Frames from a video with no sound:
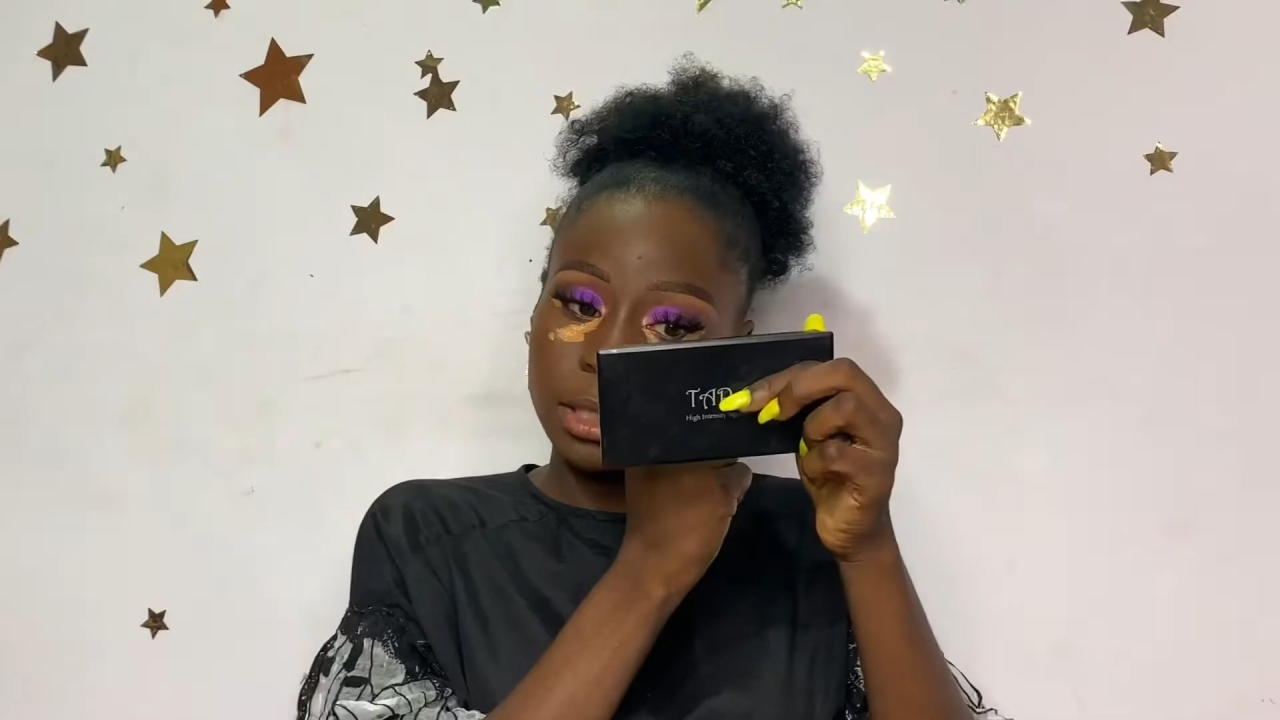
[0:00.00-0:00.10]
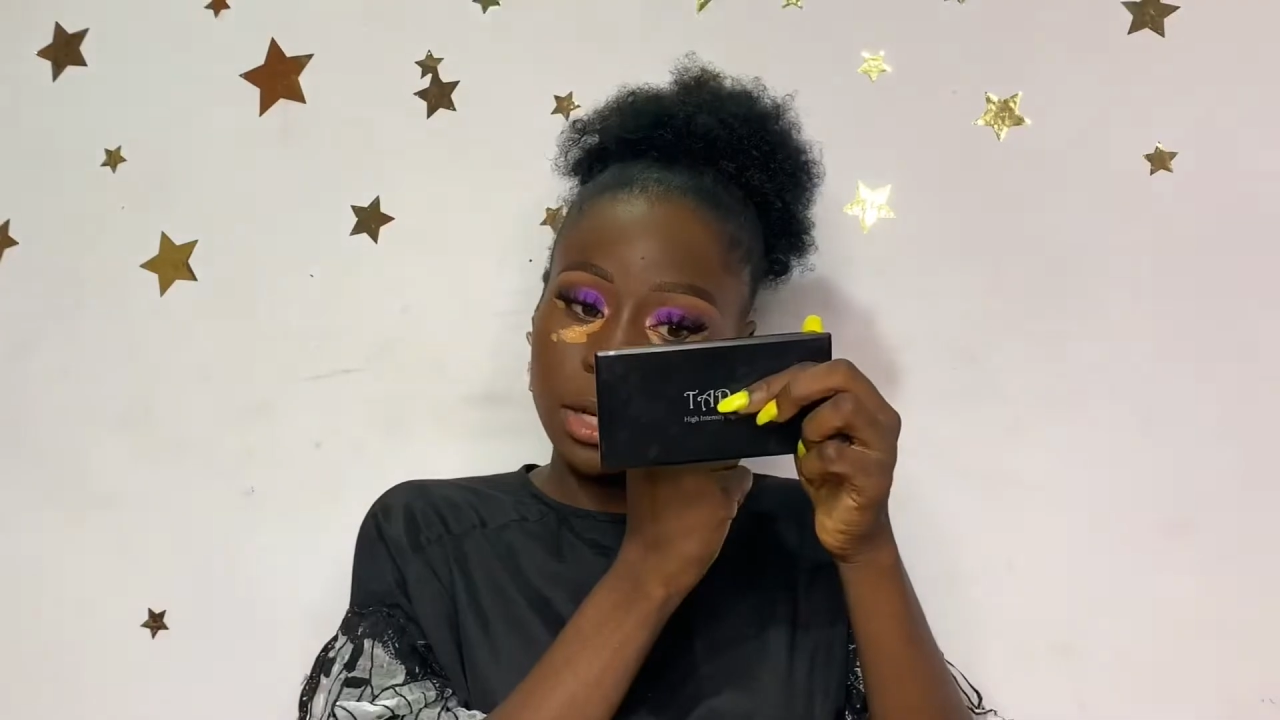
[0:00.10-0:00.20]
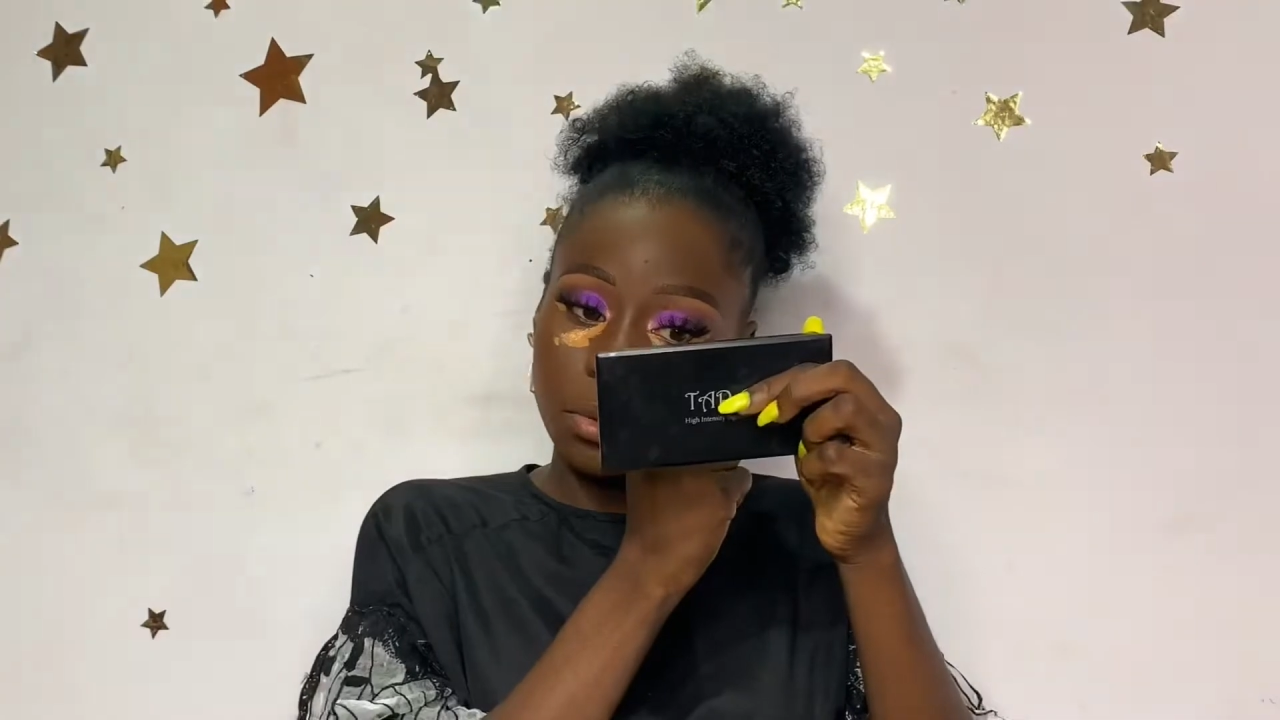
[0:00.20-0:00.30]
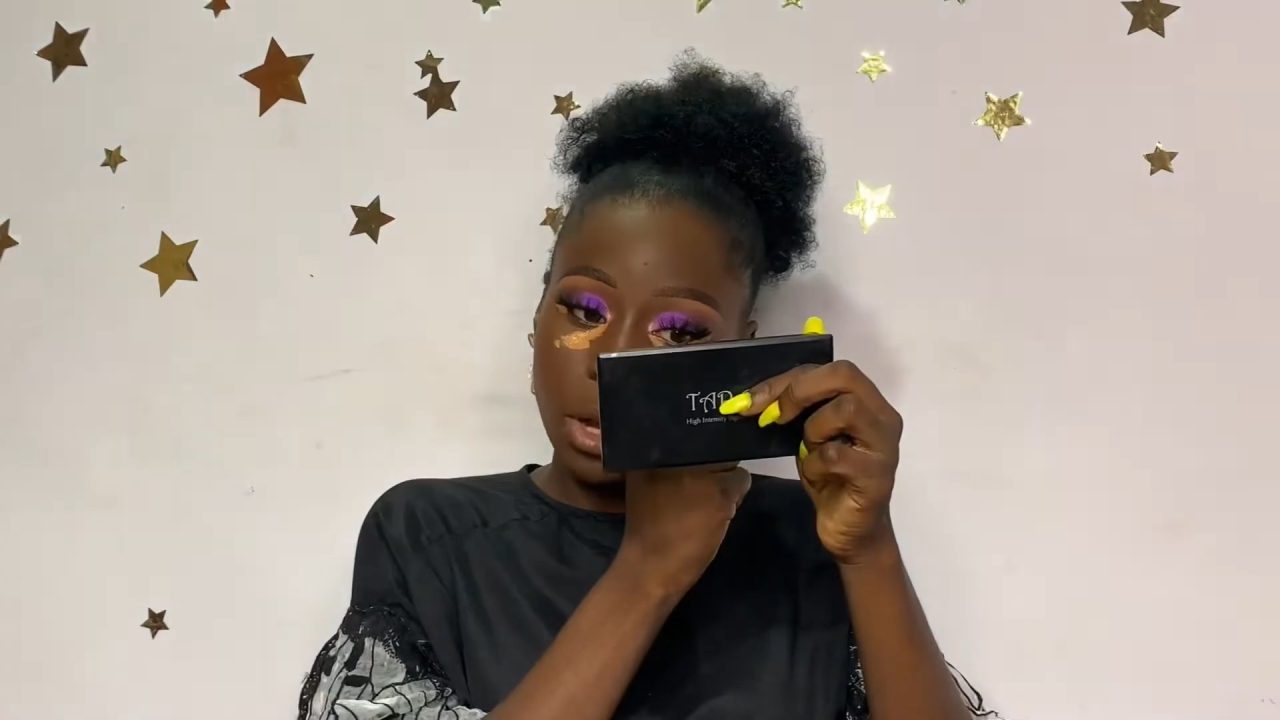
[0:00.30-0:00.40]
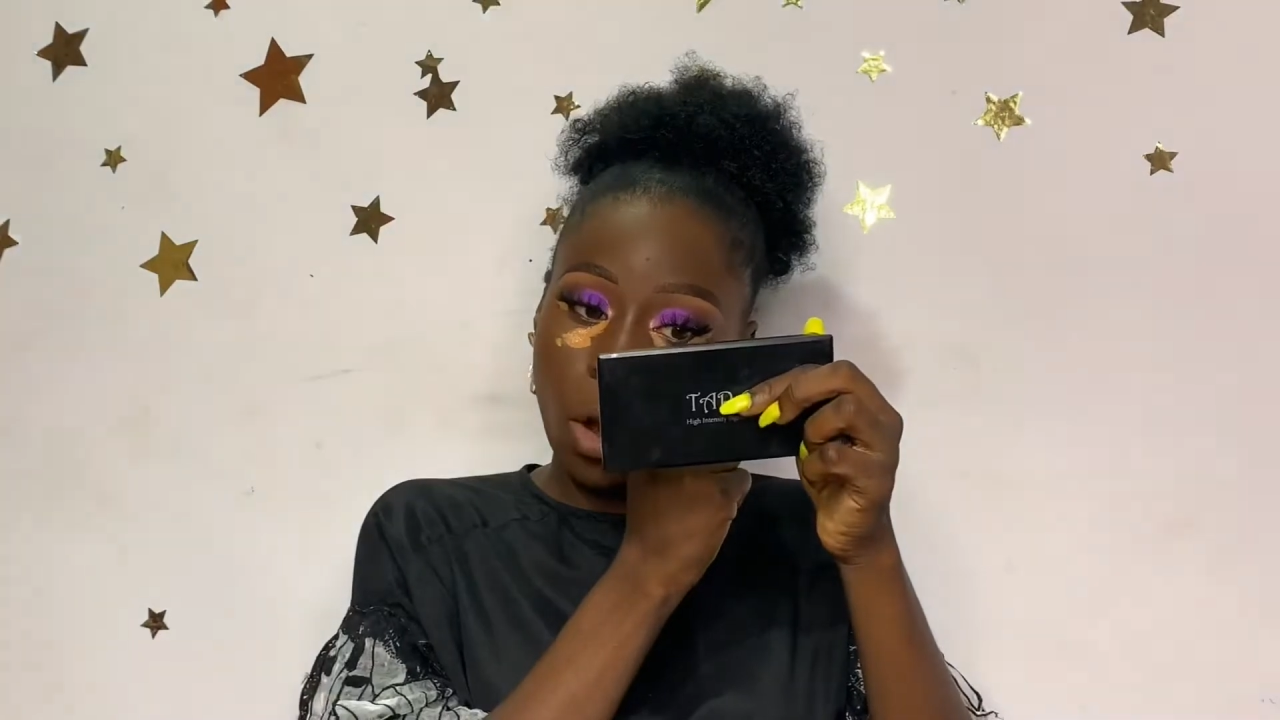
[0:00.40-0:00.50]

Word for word: they know you're